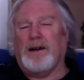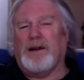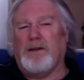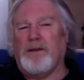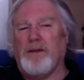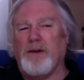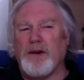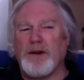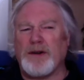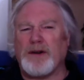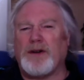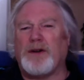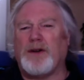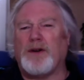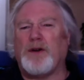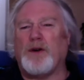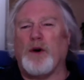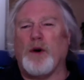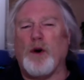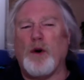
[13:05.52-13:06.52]
Was
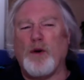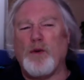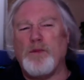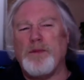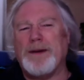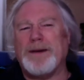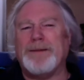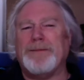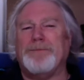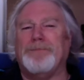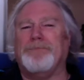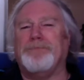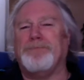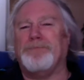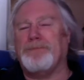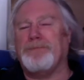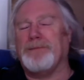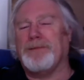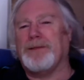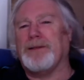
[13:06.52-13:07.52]
Colman
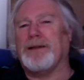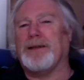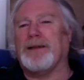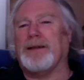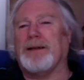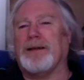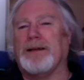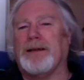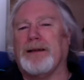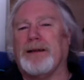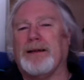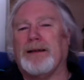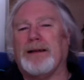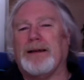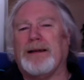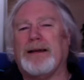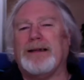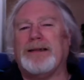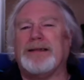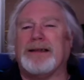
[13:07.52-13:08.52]

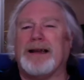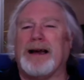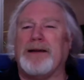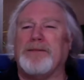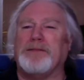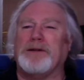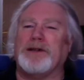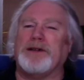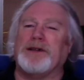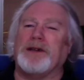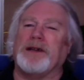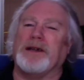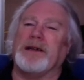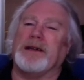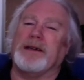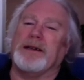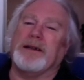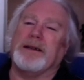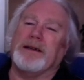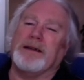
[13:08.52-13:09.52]

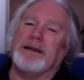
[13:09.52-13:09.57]
establishing